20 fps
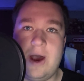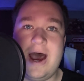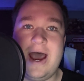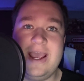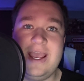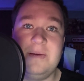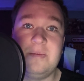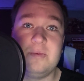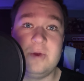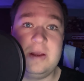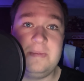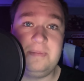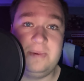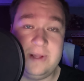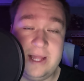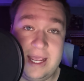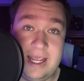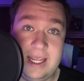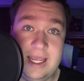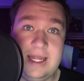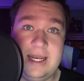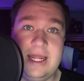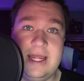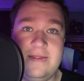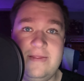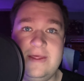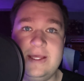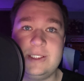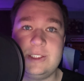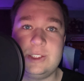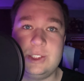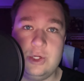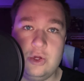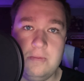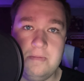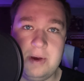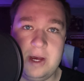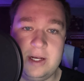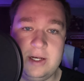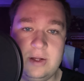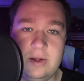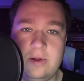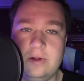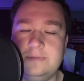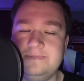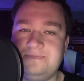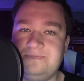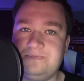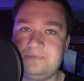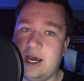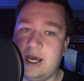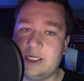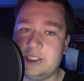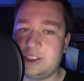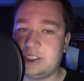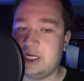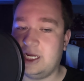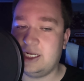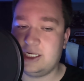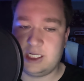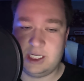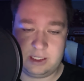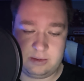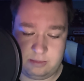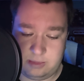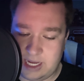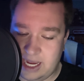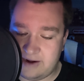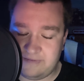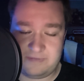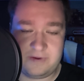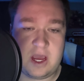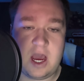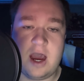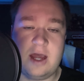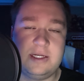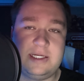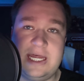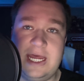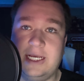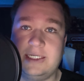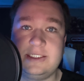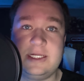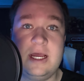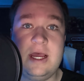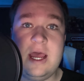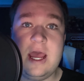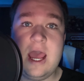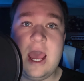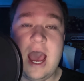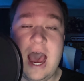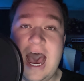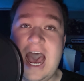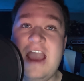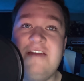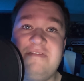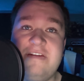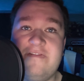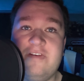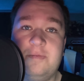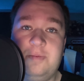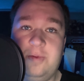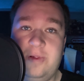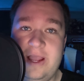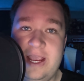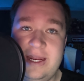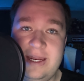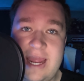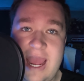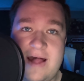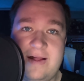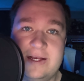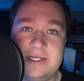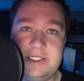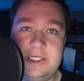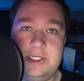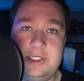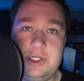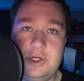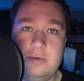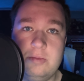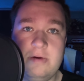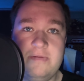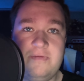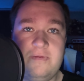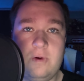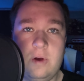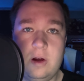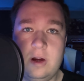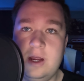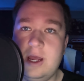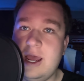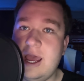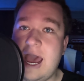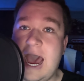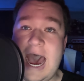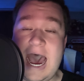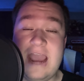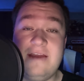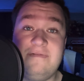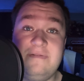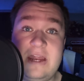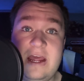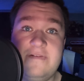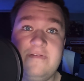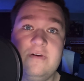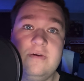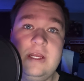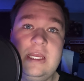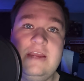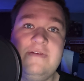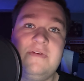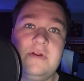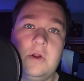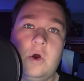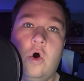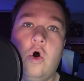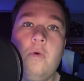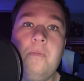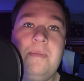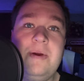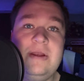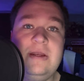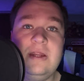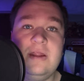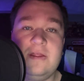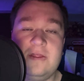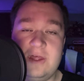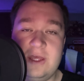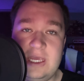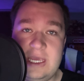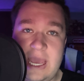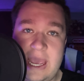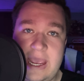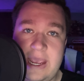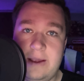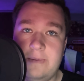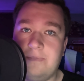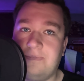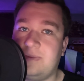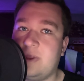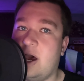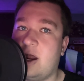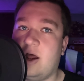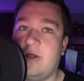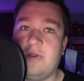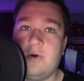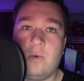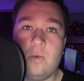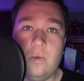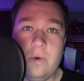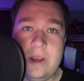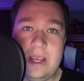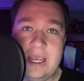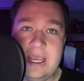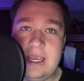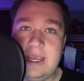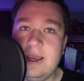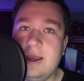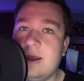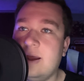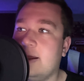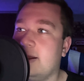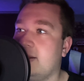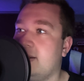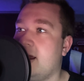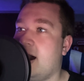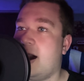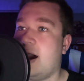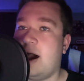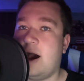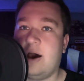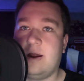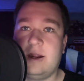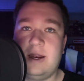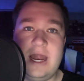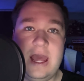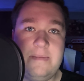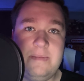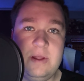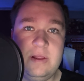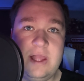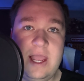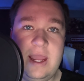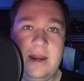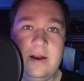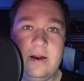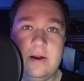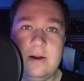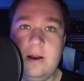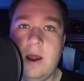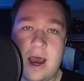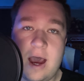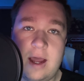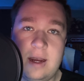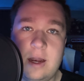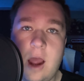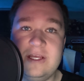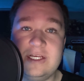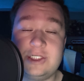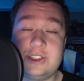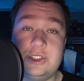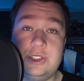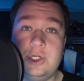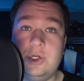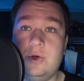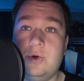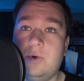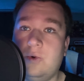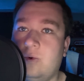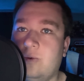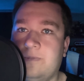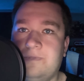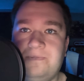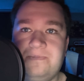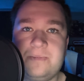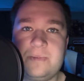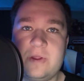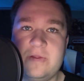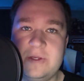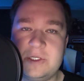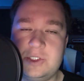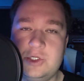2. I am replaying it in this new bundle. Just to get to kind of context, I've never played Galaxy 2 before. I've never even opened the game. Not on the Wii, not on an emulator, not on this new